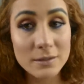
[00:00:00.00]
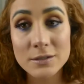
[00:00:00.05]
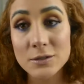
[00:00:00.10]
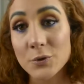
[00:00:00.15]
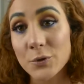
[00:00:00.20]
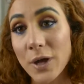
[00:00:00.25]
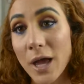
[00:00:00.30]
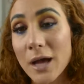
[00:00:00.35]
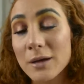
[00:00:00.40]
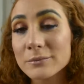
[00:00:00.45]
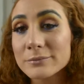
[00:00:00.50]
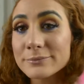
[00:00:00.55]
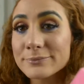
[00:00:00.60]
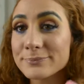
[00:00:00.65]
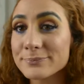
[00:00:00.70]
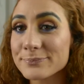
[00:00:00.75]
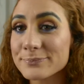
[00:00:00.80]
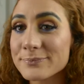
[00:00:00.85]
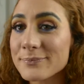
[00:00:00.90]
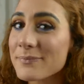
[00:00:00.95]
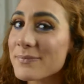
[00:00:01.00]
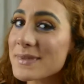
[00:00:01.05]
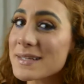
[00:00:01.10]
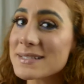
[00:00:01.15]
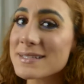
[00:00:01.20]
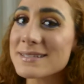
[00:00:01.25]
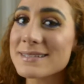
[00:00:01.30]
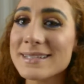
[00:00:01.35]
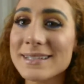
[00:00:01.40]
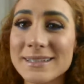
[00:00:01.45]
So yeah,
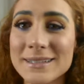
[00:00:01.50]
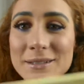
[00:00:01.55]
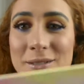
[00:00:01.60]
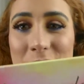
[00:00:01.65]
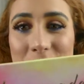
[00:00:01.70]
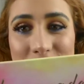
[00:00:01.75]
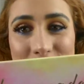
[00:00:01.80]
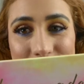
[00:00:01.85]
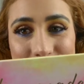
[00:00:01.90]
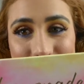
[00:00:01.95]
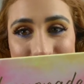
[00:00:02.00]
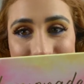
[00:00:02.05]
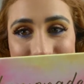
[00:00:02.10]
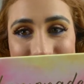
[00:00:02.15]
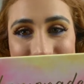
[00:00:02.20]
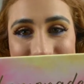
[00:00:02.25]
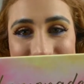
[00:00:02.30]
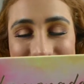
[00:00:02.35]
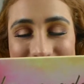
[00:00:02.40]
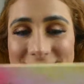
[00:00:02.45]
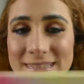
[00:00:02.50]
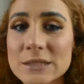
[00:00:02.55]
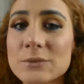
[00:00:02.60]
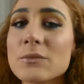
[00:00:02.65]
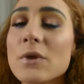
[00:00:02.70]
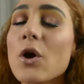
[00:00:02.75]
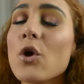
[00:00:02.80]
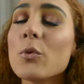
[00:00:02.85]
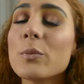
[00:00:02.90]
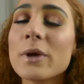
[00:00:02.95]
this is it.
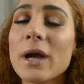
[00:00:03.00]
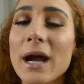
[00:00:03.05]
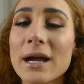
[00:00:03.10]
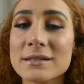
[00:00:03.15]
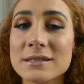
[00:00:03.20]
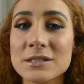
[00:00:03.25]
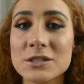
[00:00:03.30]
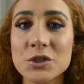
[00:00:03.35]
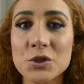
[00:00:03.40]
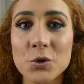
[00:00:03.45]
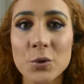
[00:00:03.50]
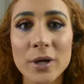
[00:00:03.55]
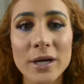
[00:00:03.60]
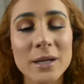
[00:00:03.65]
I hope you guys enjoy,